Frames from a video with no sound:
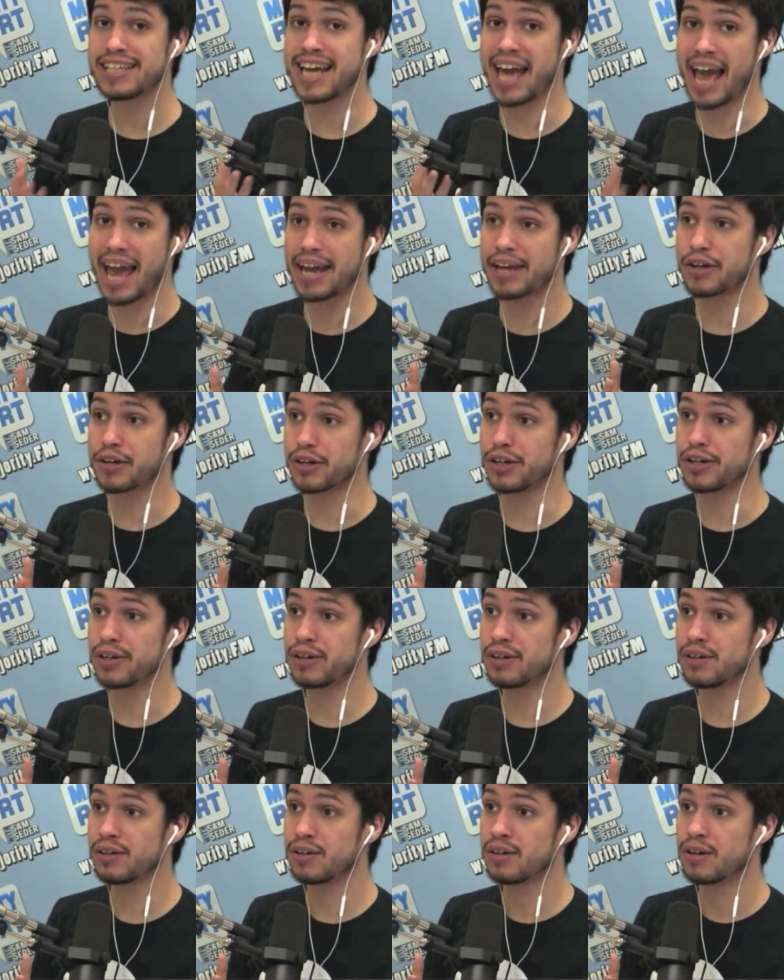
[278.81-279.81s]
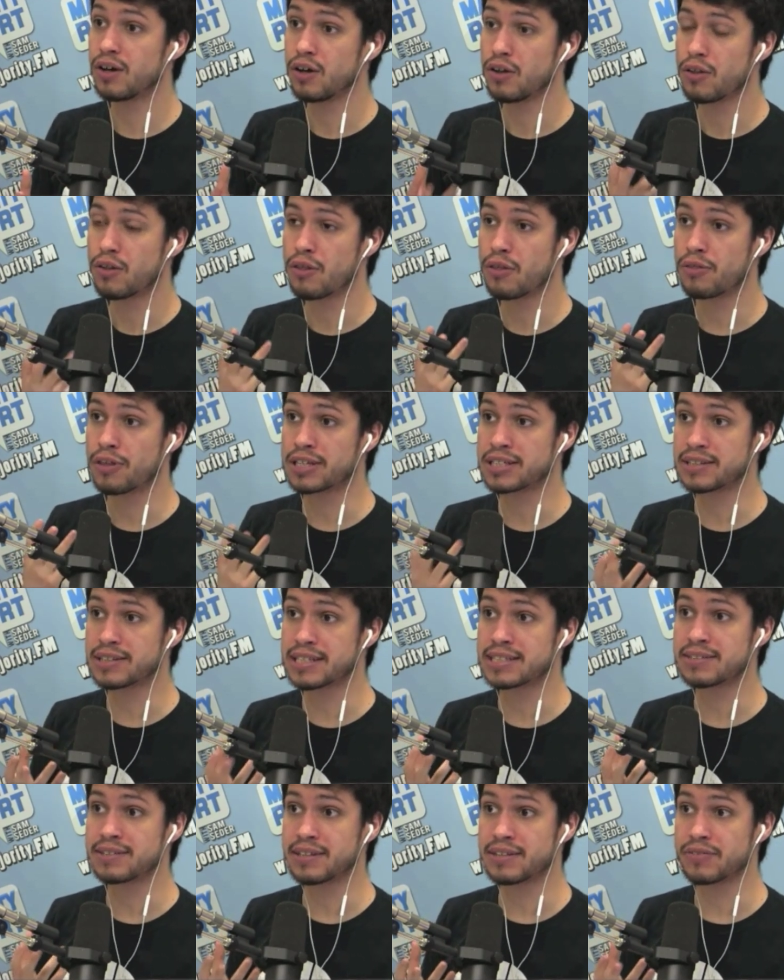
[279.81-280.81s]
angered. Yeah, yeah, the
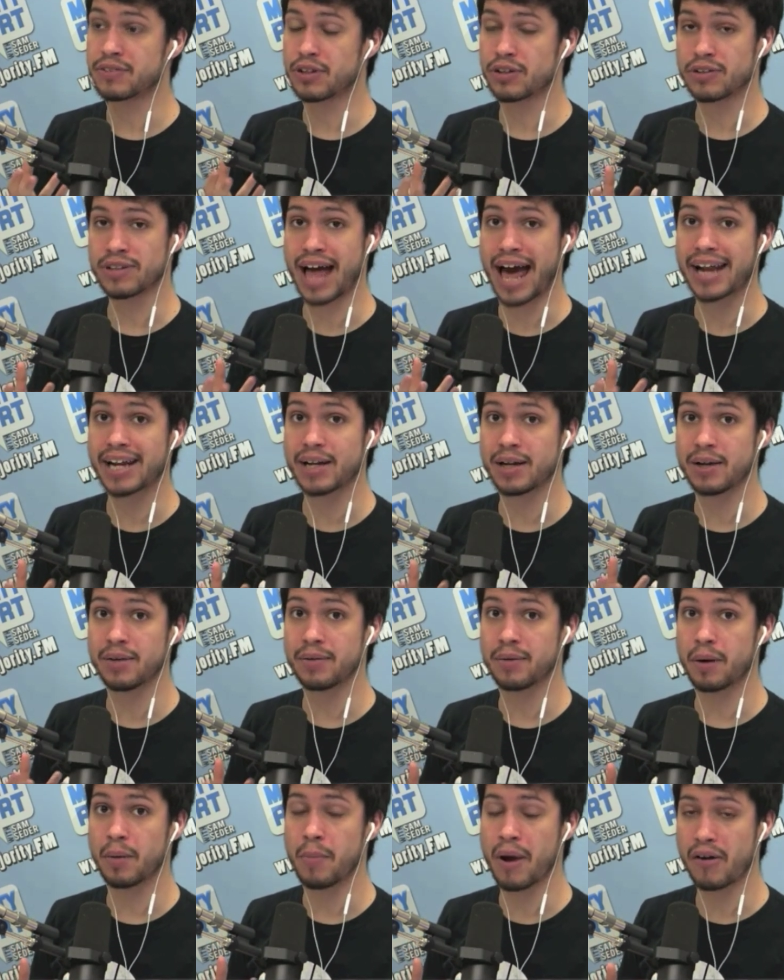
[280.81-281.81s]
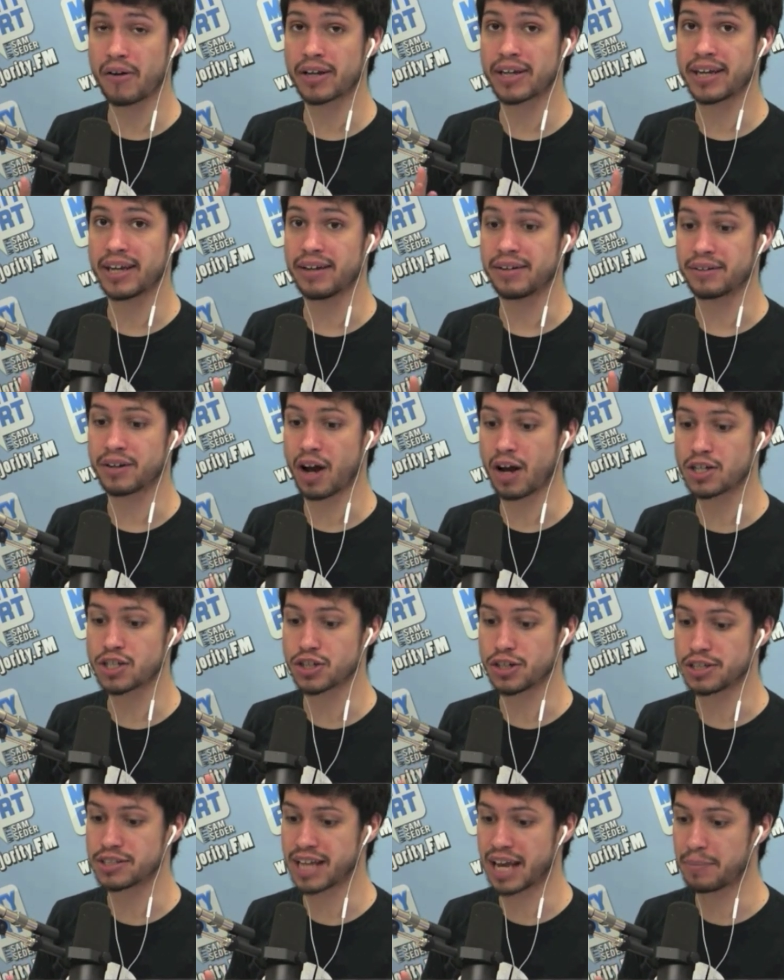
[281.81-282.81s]
rage. The Latin American
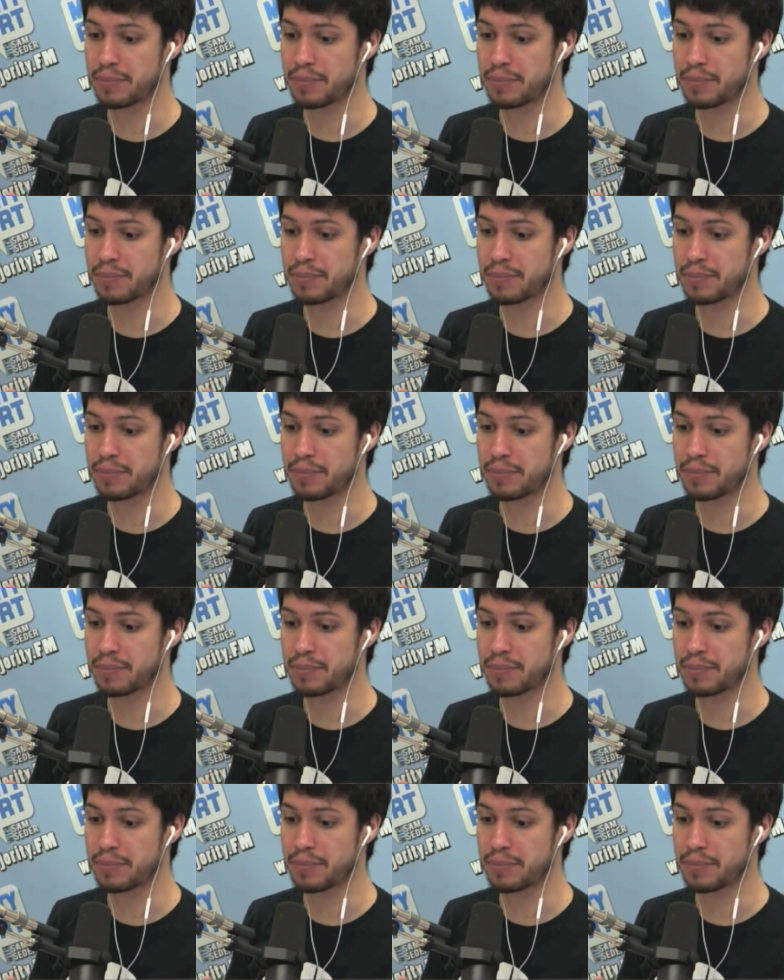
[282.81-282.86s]
countries.